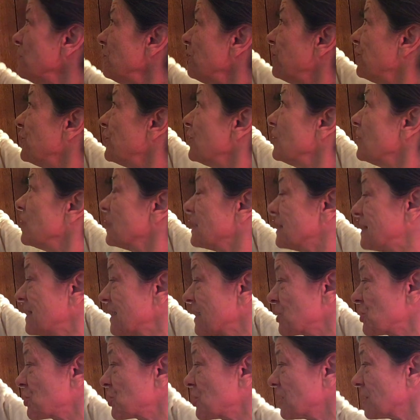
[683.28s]
for
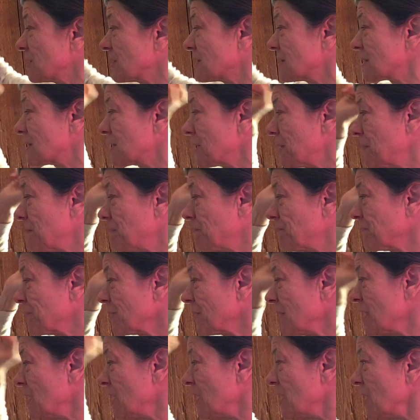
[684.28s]
addictions.
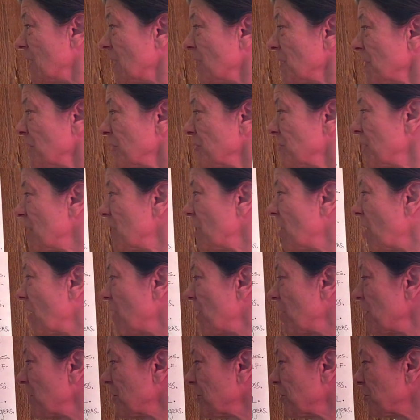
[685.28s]
There
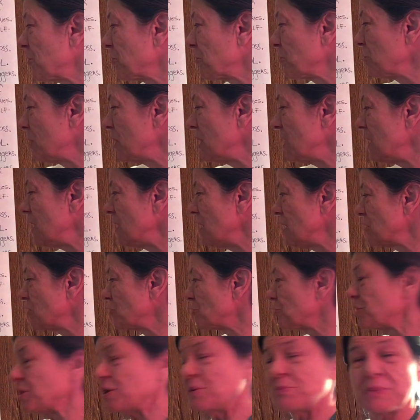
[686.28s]
are 3
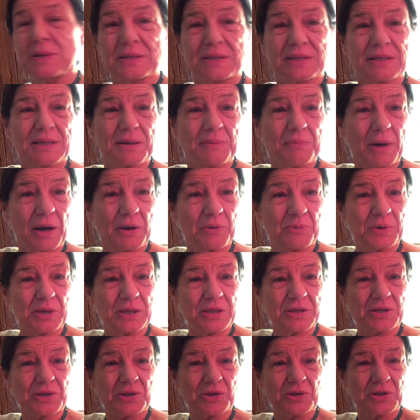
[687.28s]
treatments in my
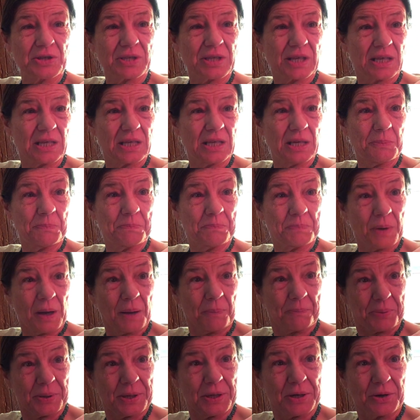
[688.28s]
research that keep
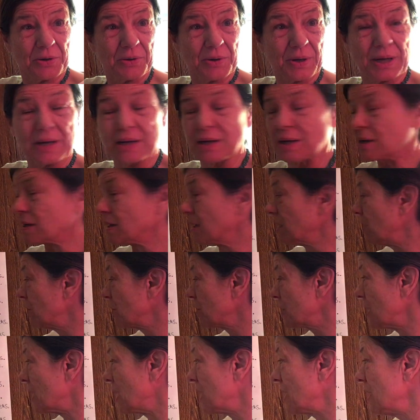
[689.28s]
appearing,
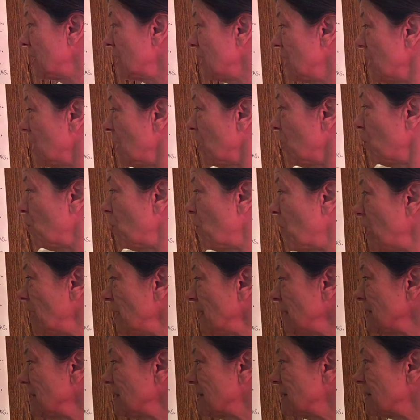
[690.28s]
okay? One
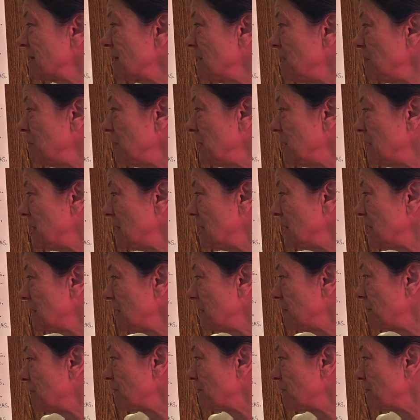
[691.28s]
is CBD,